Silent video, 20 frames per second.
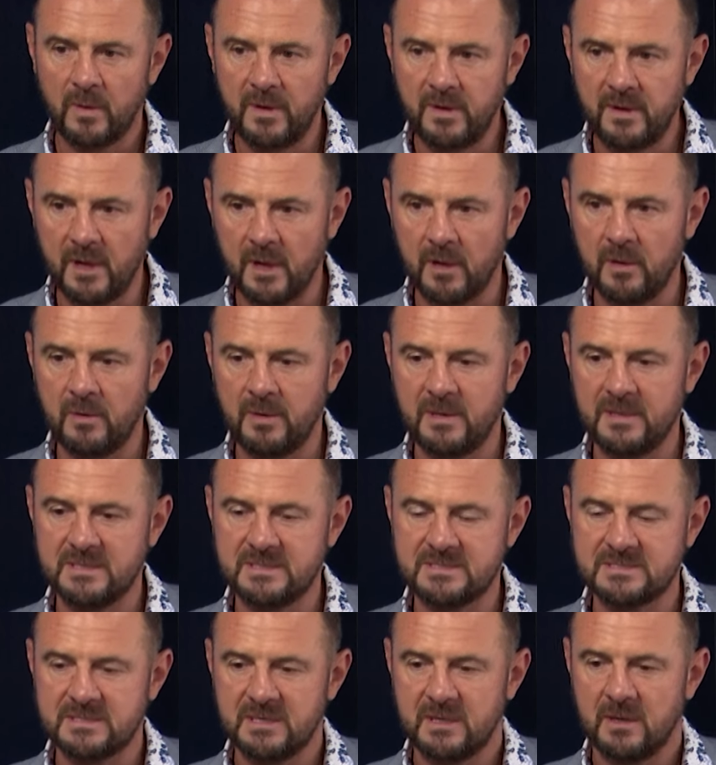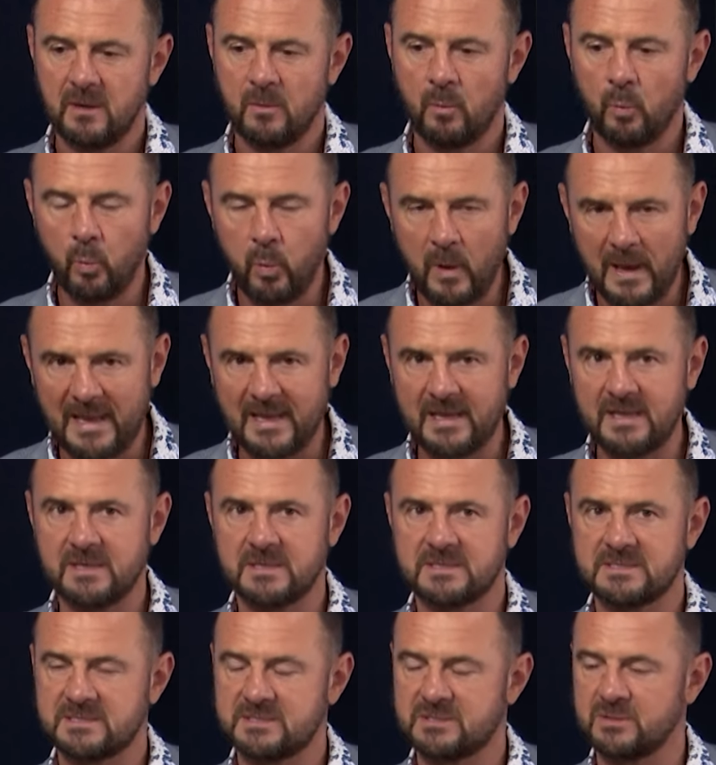we know his
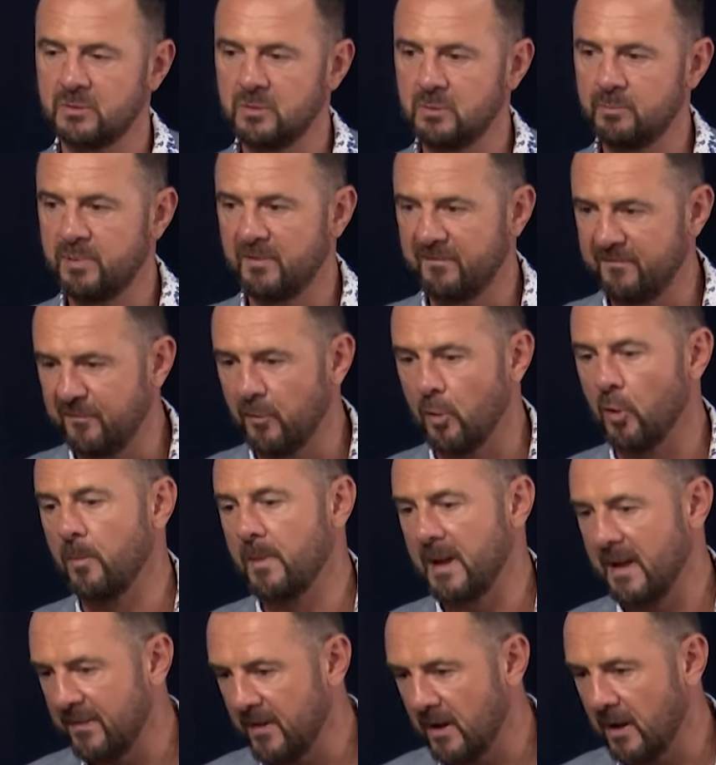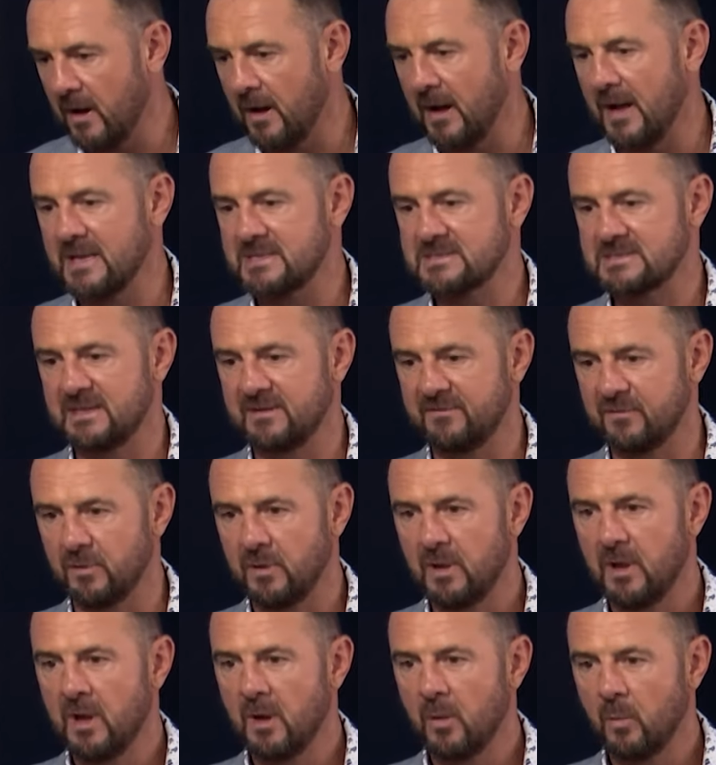willingness to perform at the highest
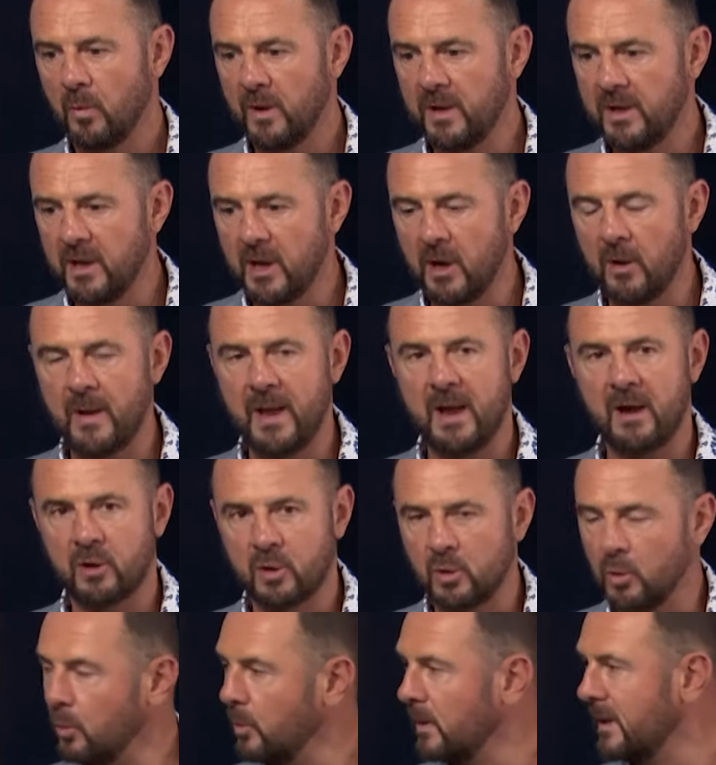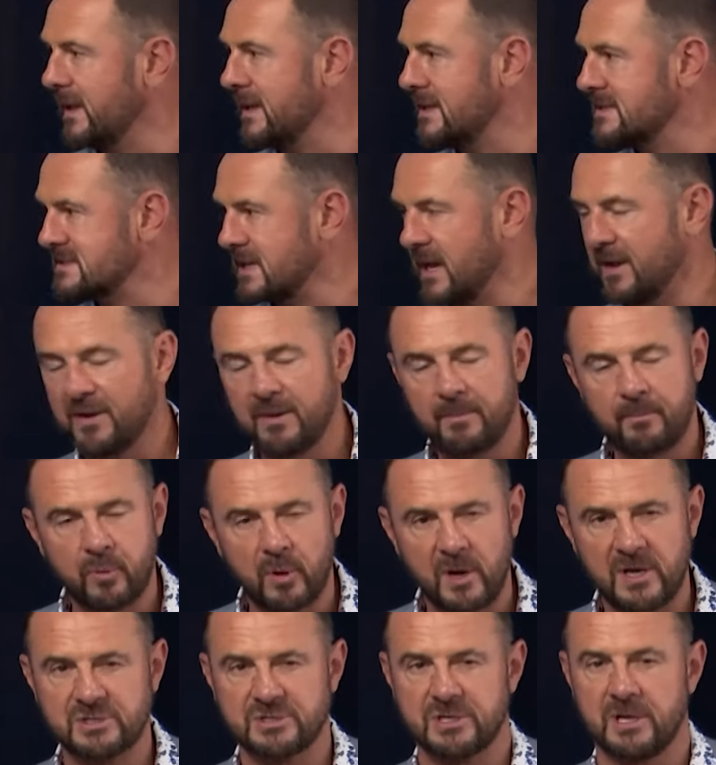level, we know how cool he is under
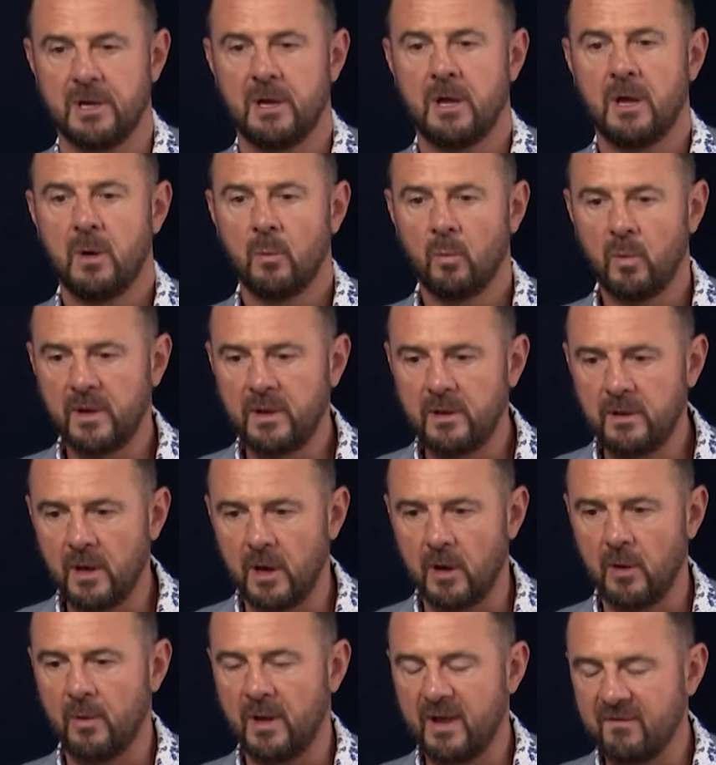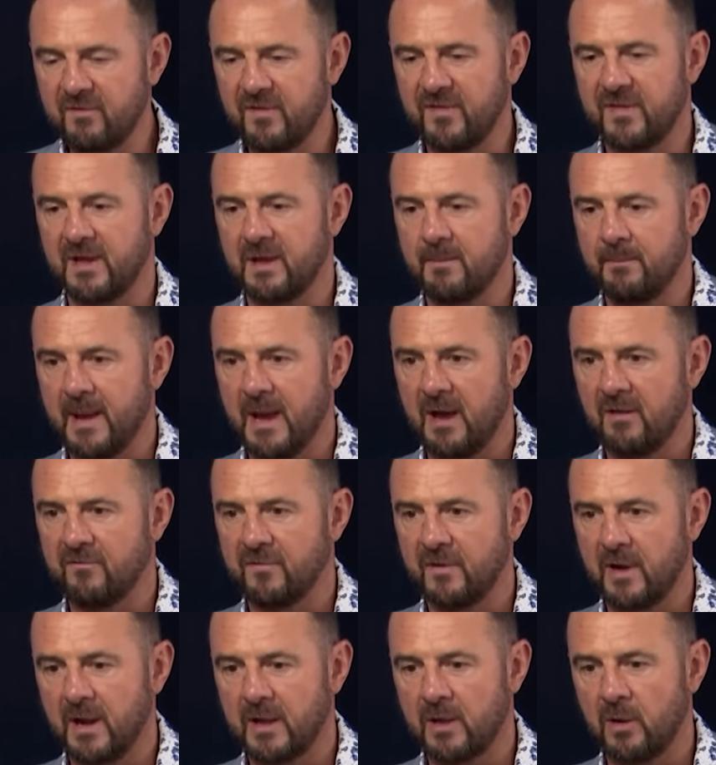pressure, we know everything about
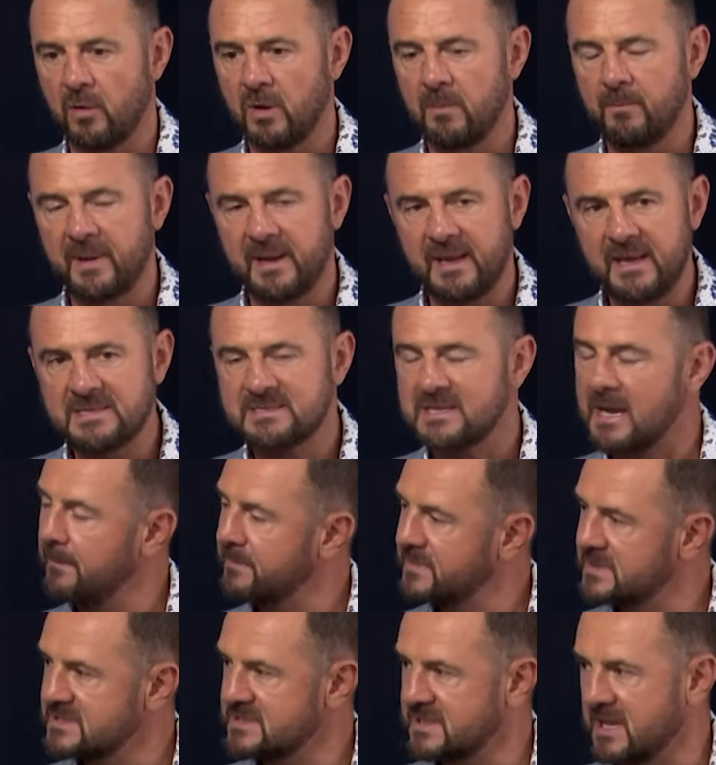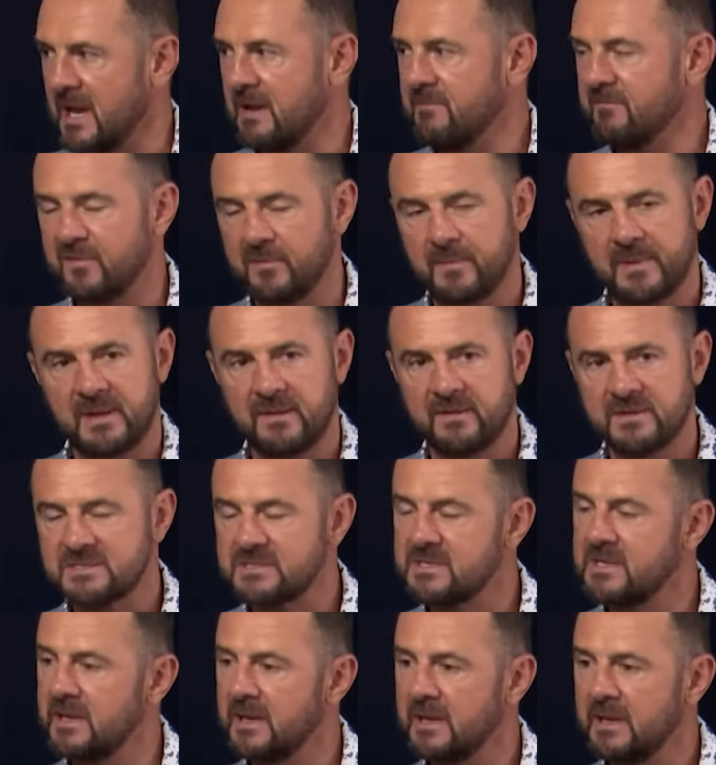Virat Kohli, but he's upped his game for me
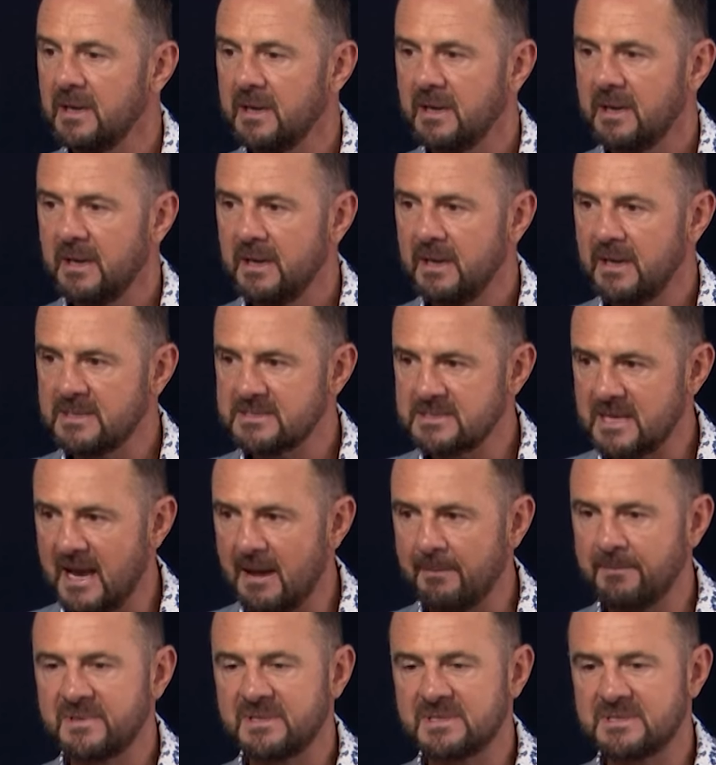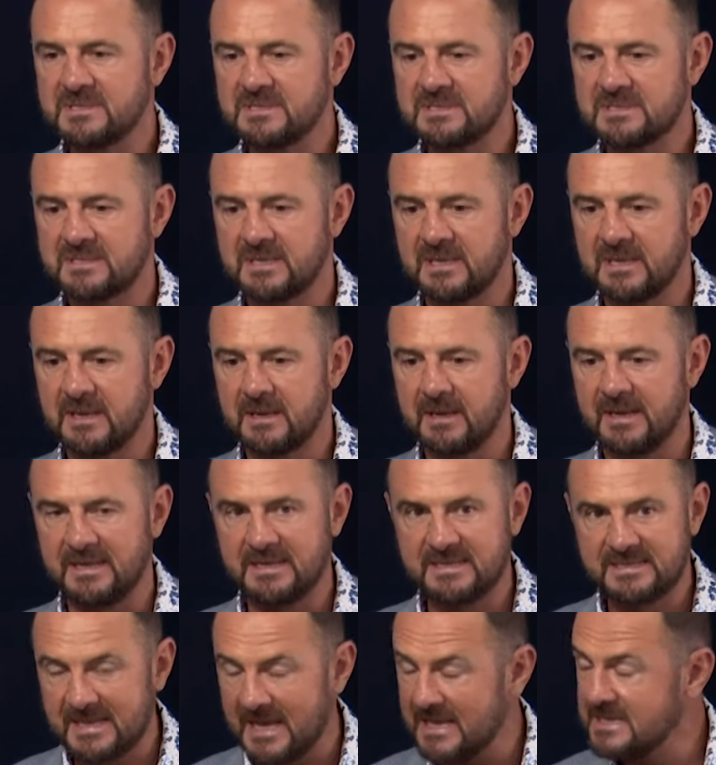this year. He has upped his uh,
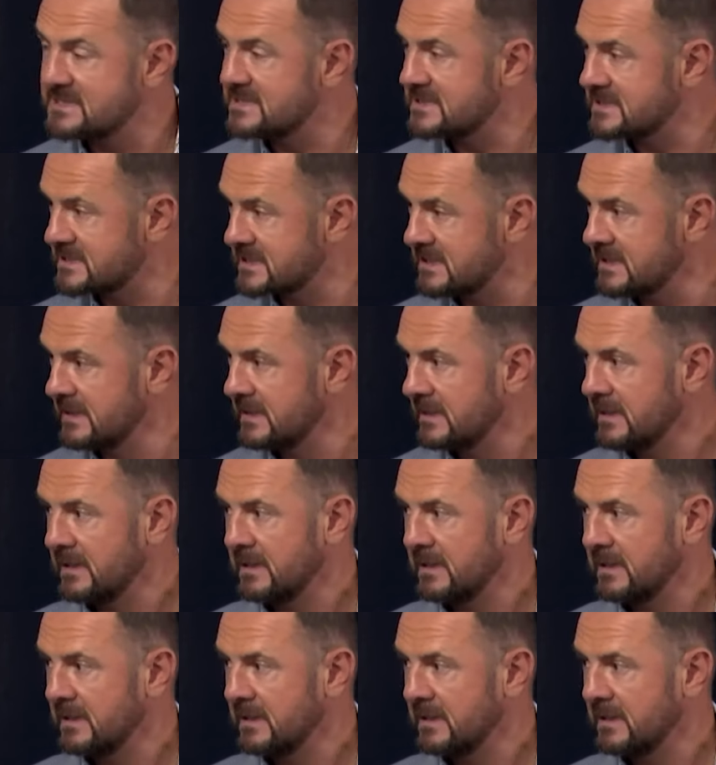intensity